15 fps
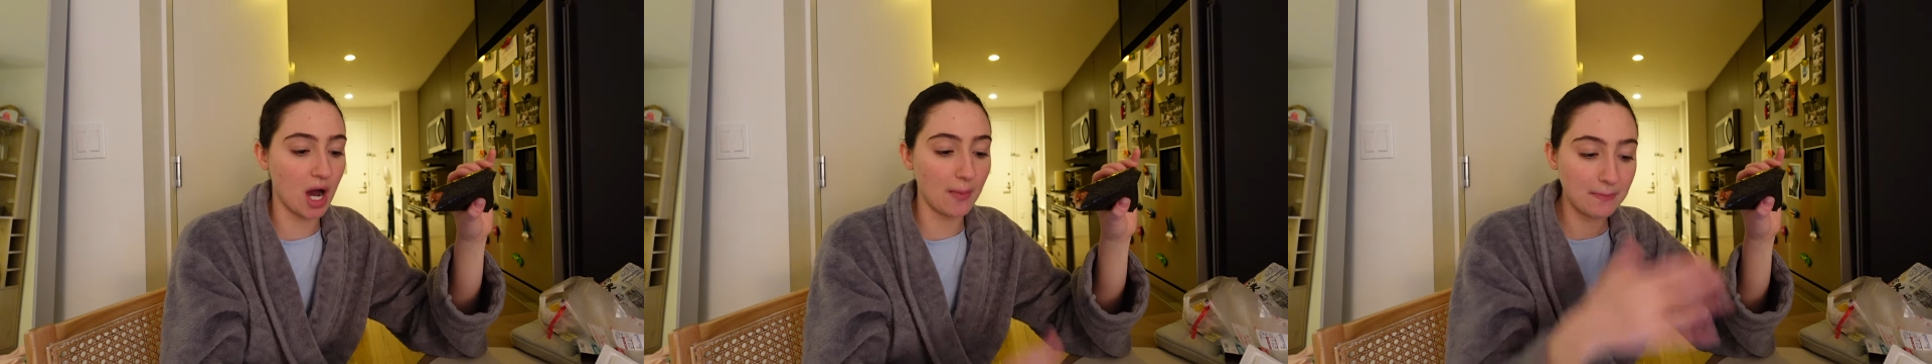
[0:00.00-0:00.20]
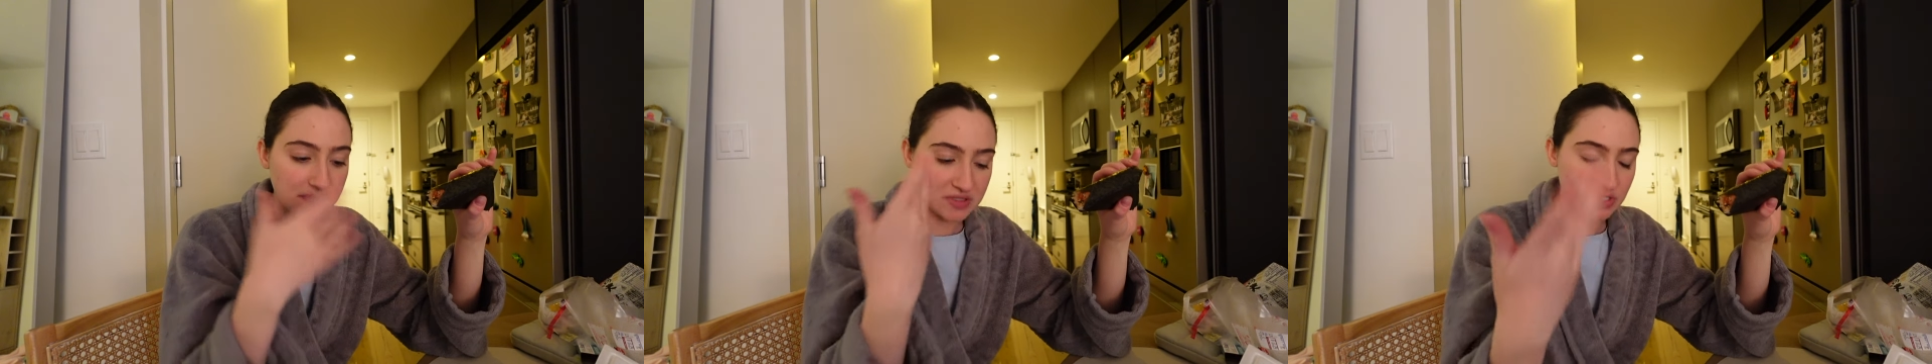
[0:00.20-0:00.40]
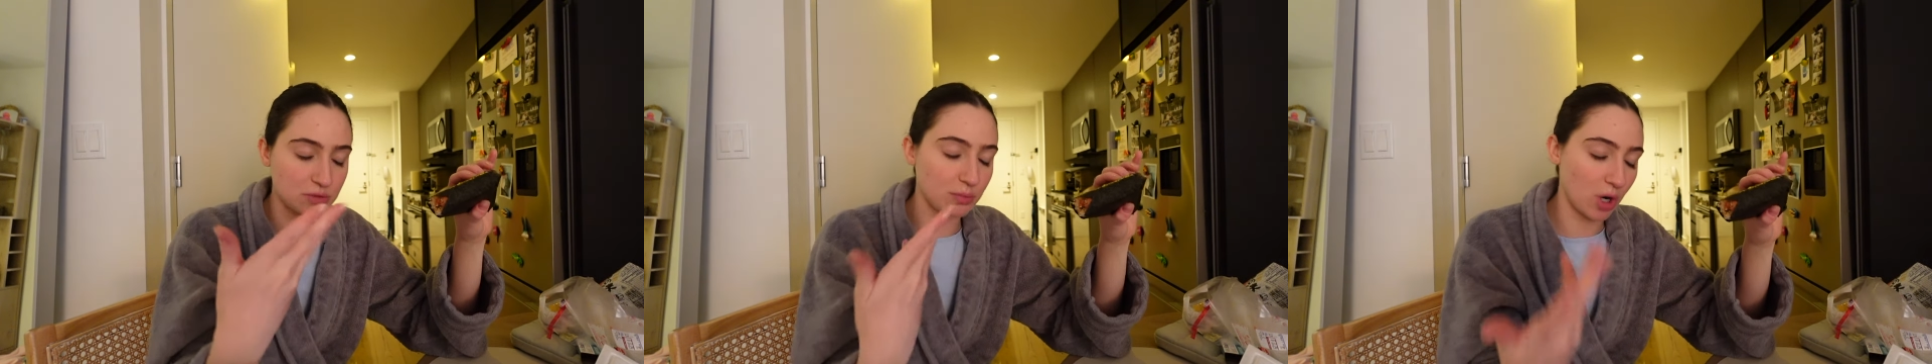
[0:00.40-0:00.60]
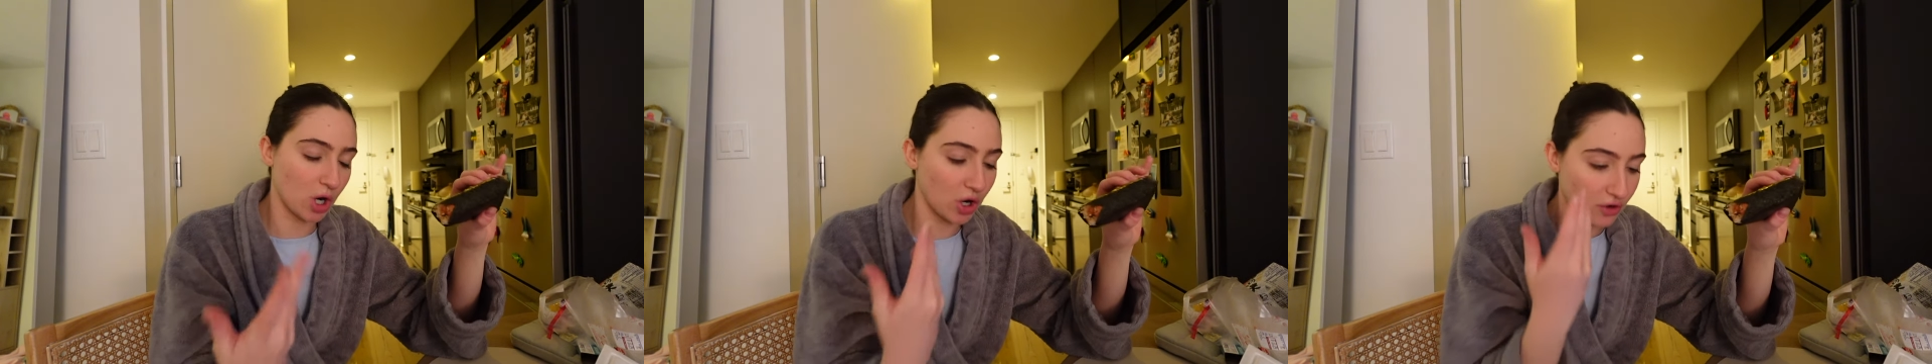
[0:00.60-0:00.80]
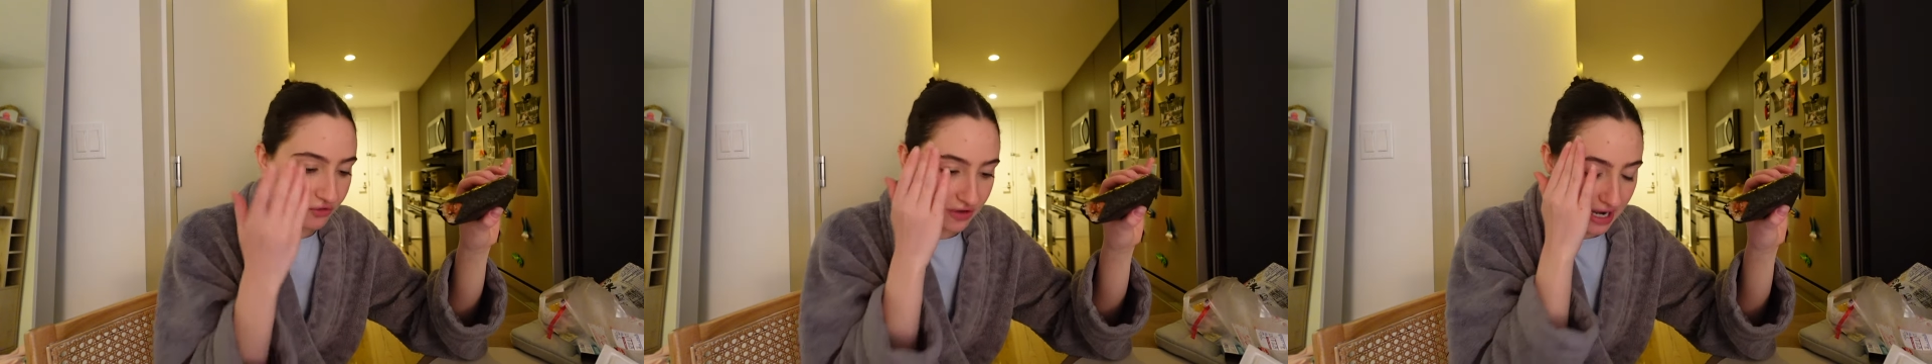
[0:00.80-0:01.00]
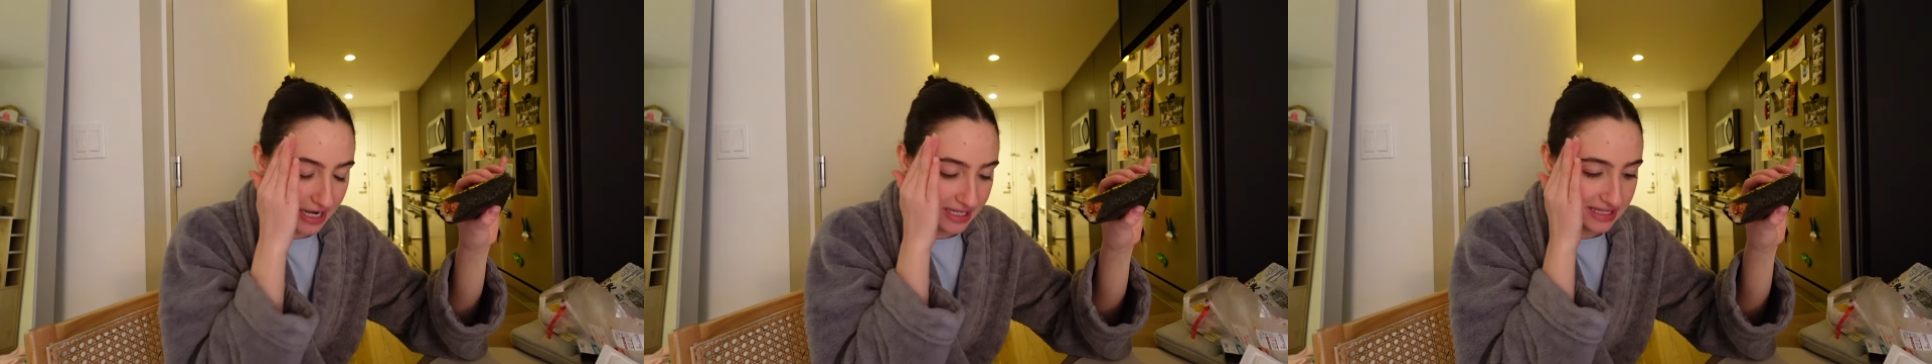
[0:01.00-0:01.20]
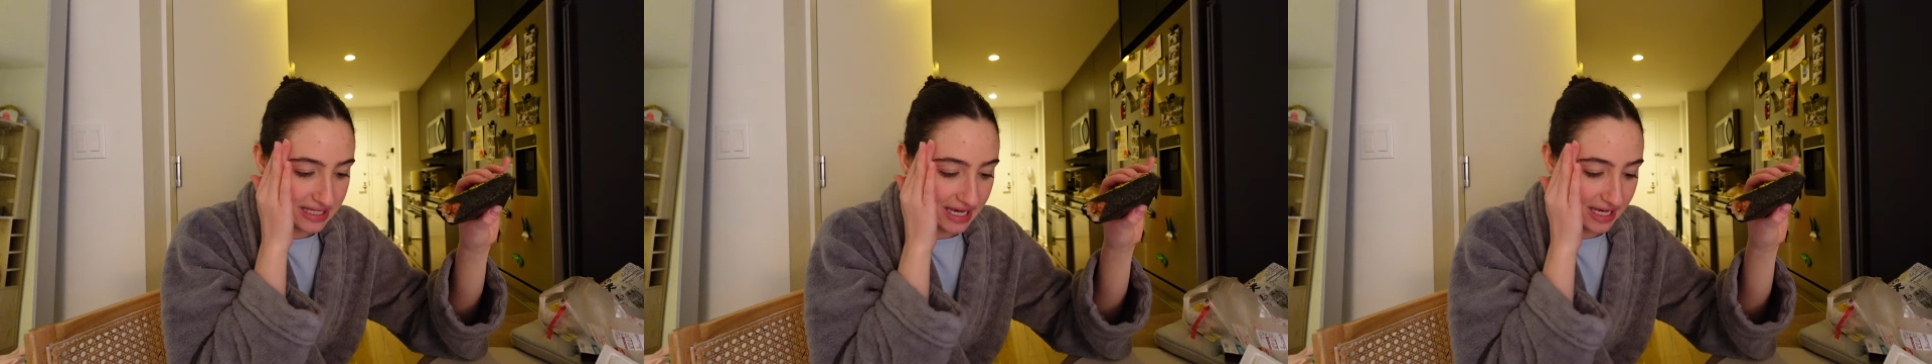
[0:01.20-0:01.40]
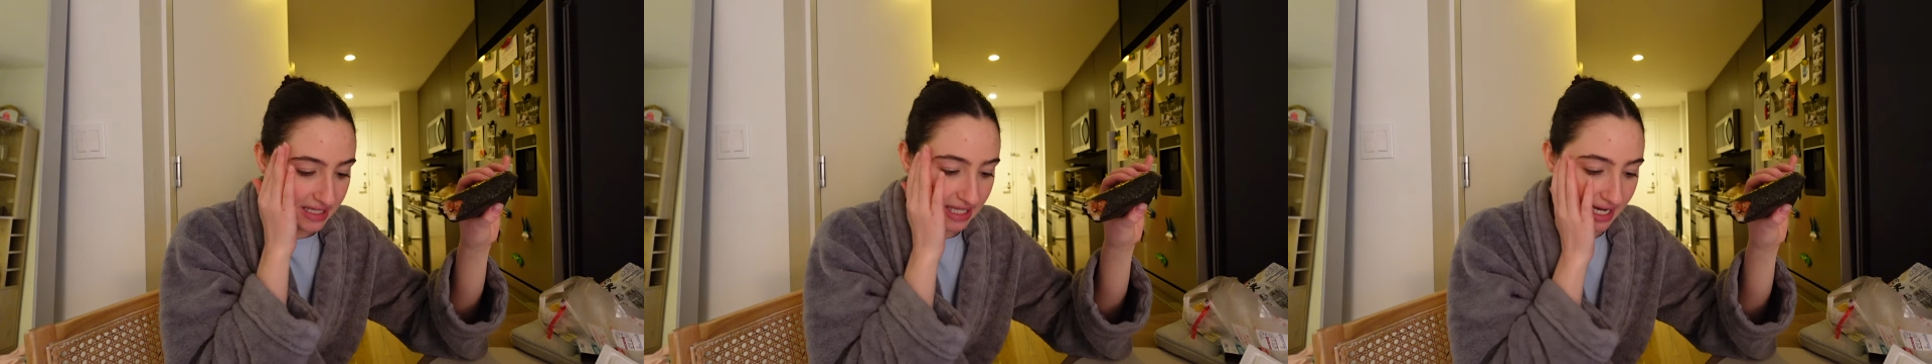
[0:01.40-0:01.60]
up tomorrow for anything.